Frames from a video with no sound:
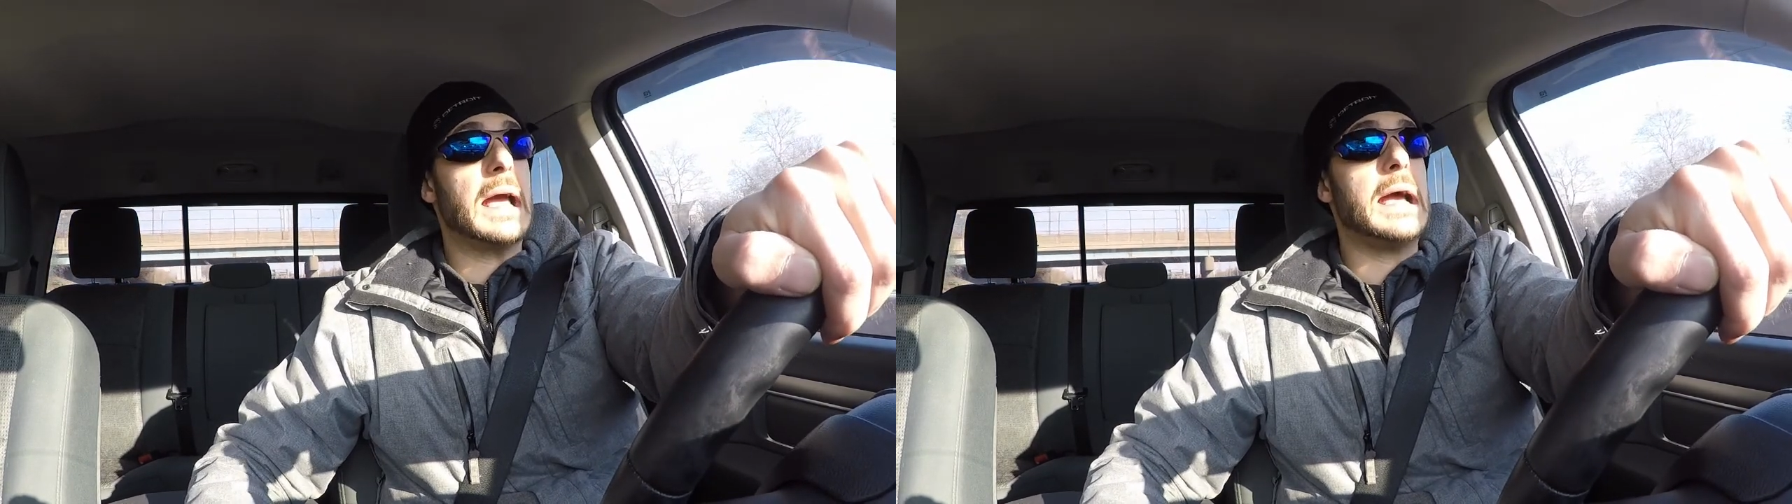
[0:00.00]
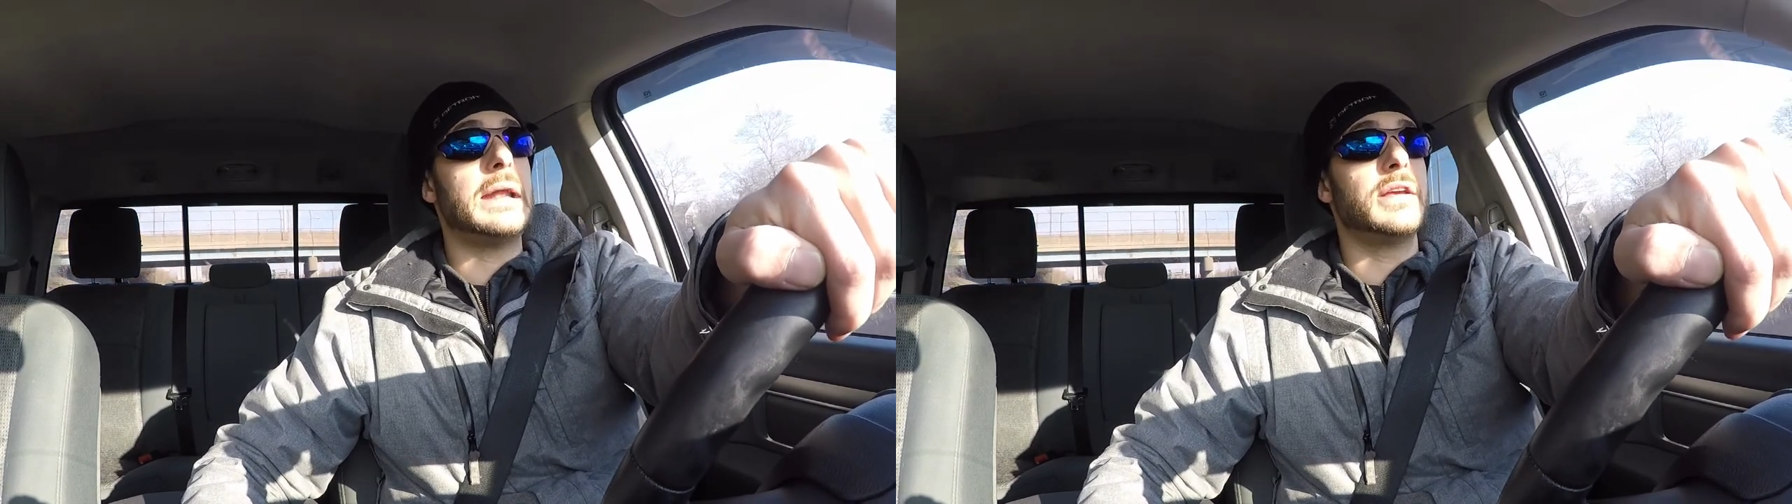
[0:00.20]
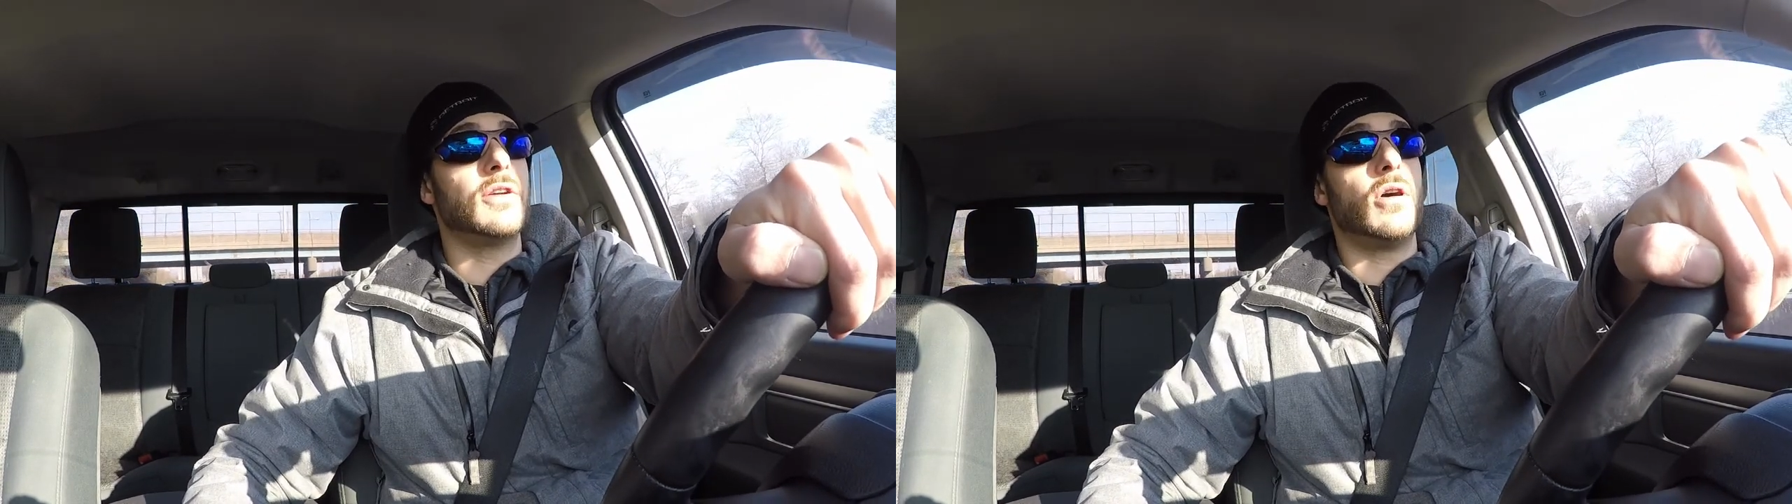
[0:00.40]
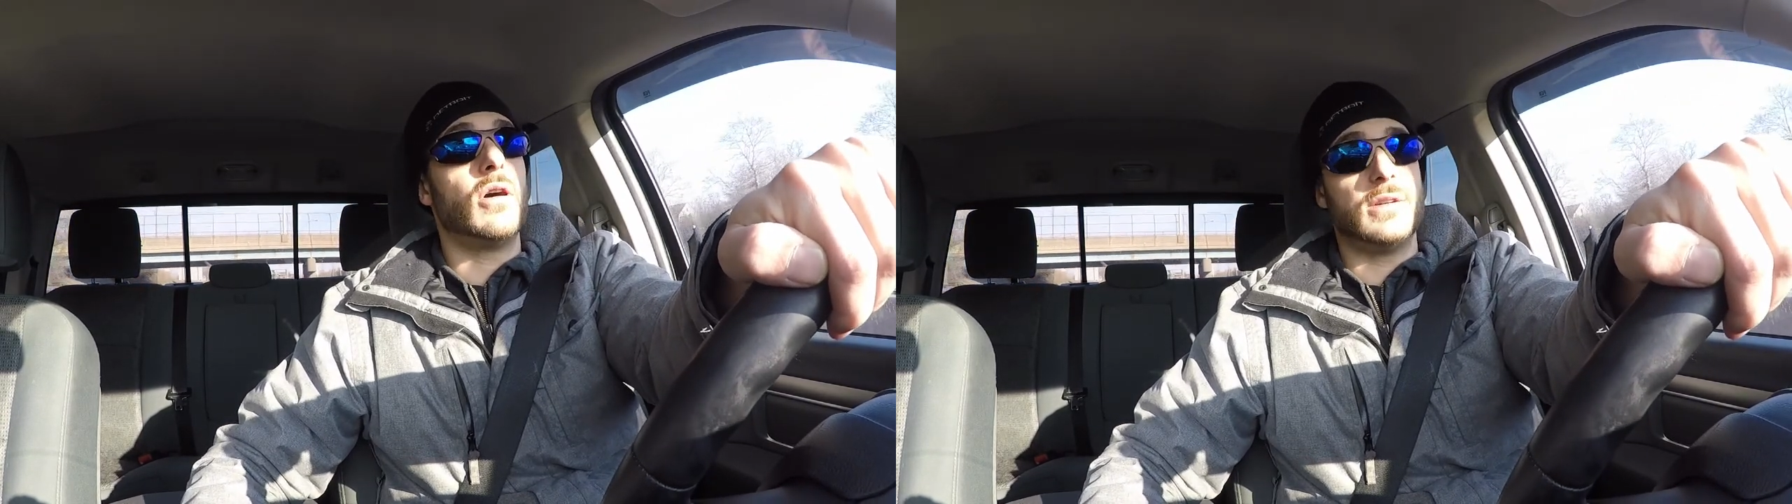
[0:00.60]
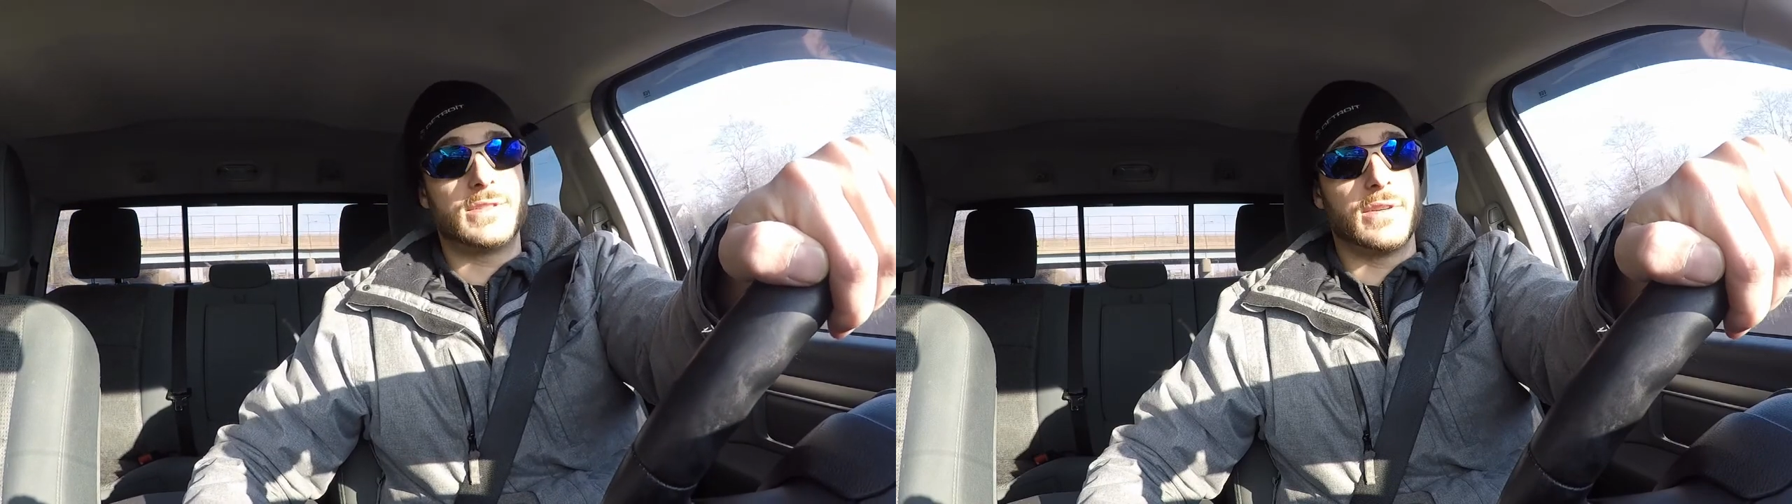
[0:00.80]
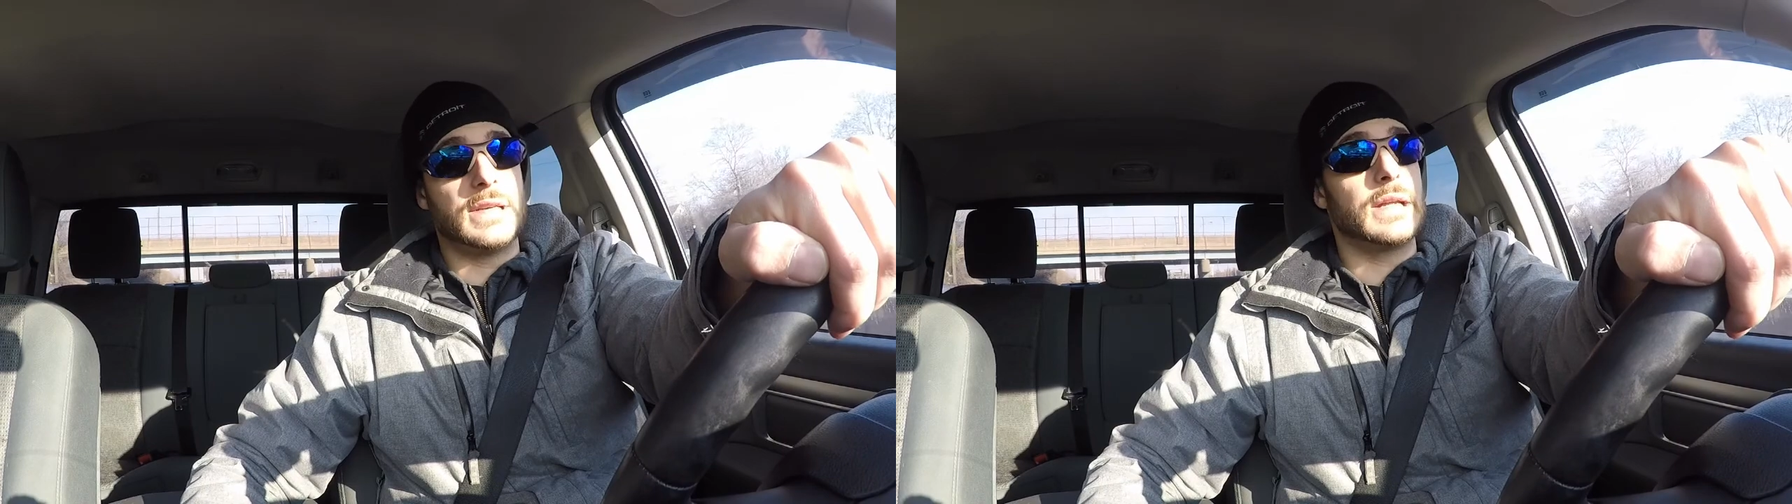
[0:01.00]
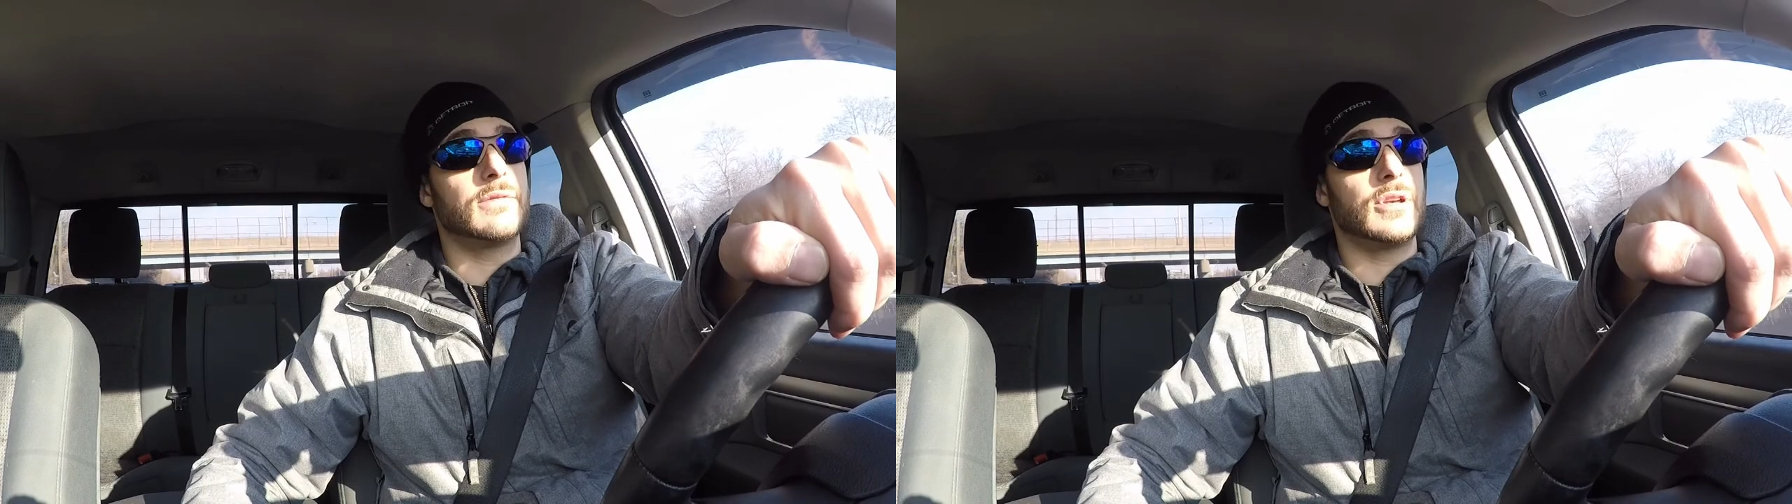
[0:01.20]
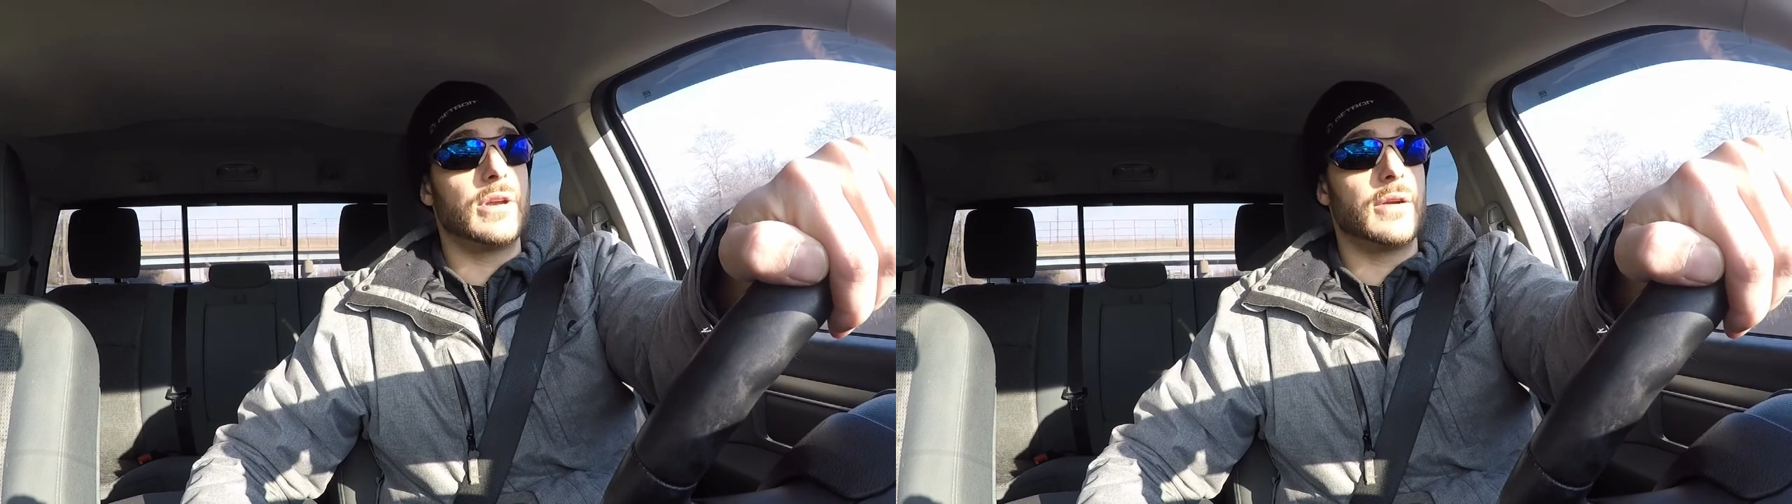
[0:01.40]
any at all until the end of
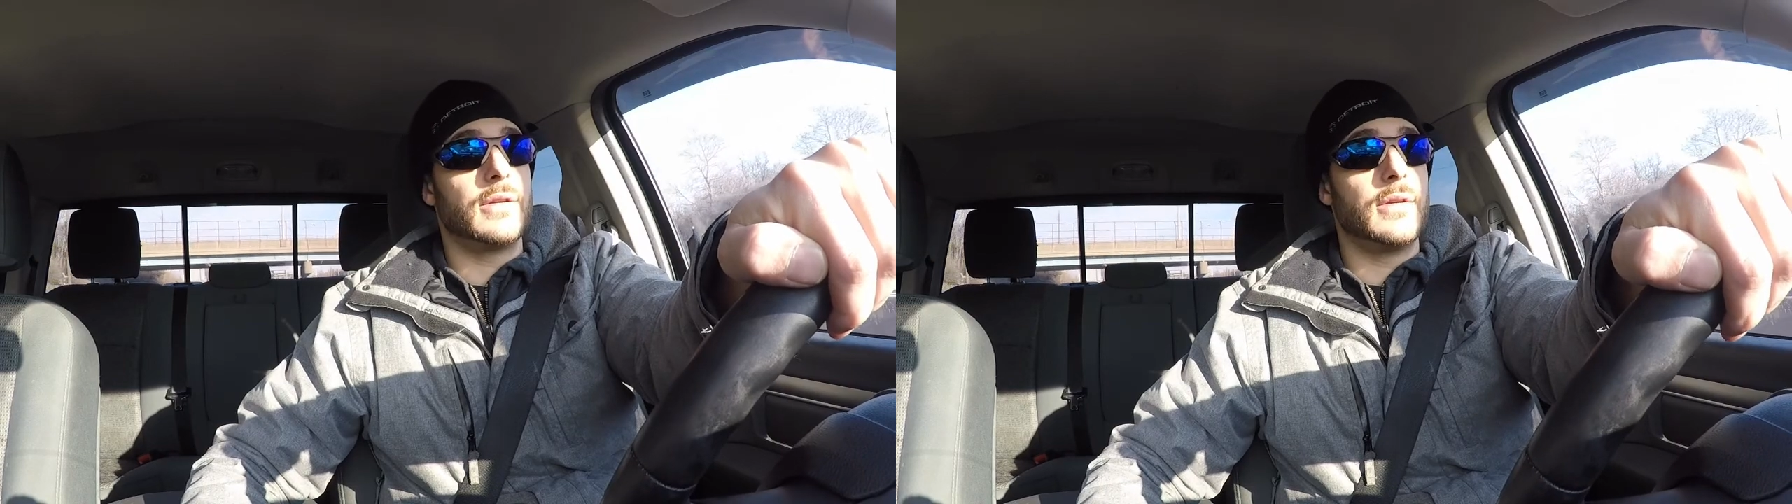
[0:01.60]
the year.